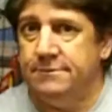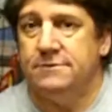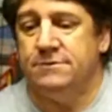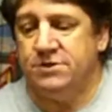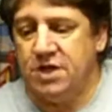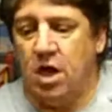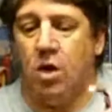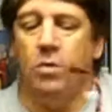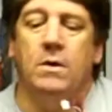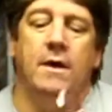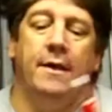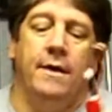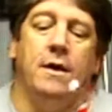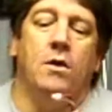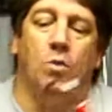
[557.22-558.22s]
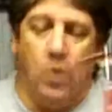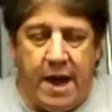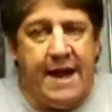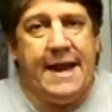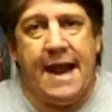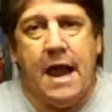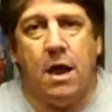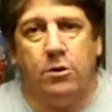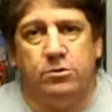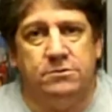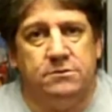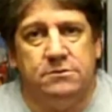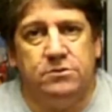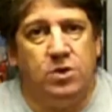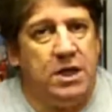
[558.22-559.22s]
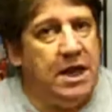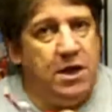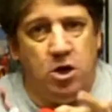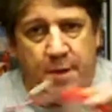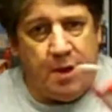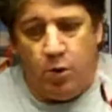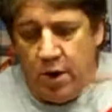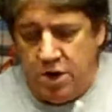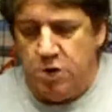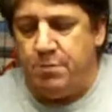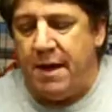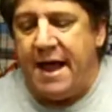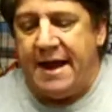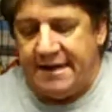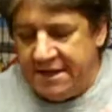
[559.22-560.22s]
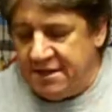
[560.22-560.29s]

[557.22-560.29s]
So weigh it out, and no matter what you're buying,